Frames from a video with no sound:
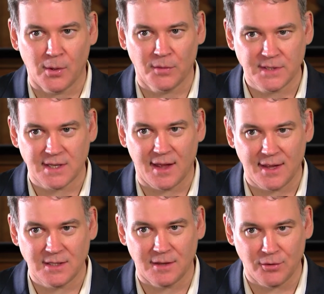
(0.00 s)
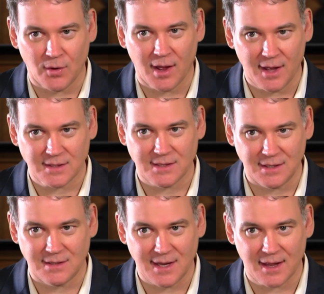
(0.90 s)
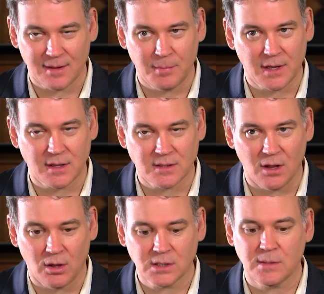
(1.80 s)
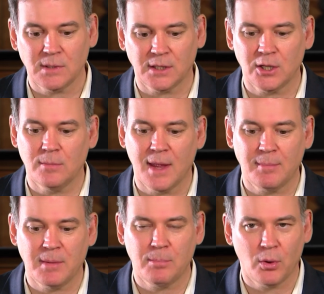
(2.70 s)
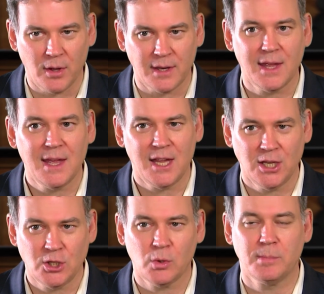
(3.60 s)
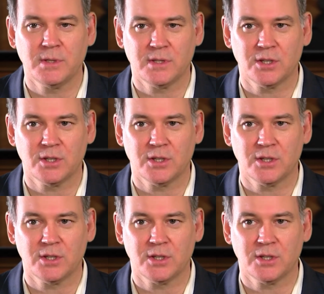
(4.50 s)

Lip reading: for both sides if you're a hot seat tech, because ultimately you may be put into a